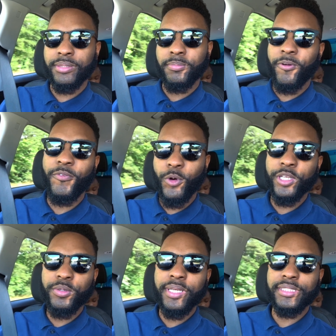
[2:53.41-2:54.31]
Before
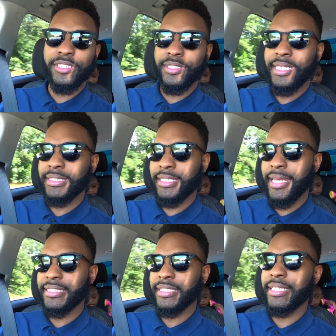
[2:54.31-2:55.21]
you get to your
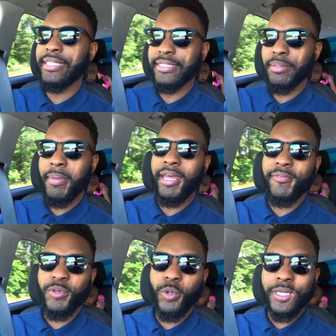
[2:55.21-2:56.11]
destination, it doesn't matter
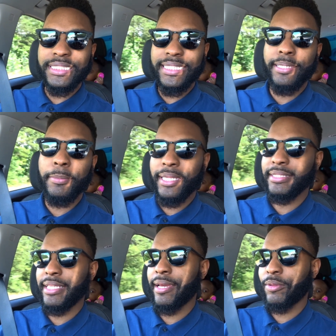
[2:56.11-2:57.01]
if you're going 10
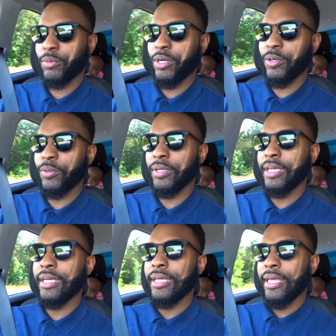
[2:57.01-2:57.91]
minutes down the road,
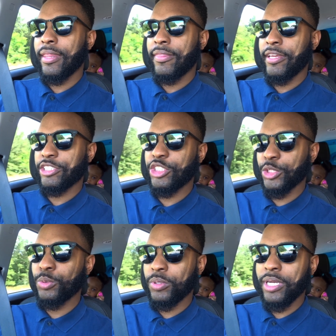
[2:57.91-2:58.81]
their
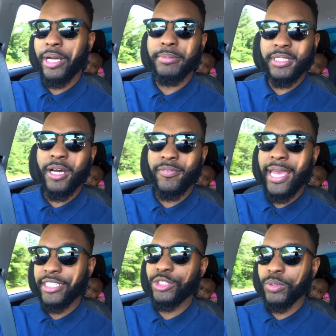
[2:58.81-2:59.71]
shoe comes off.
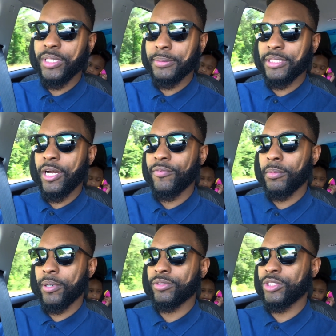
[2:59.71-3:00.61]
A shoe comes off or
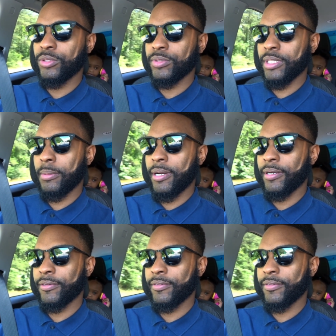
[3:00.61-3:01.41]
both shoes come off.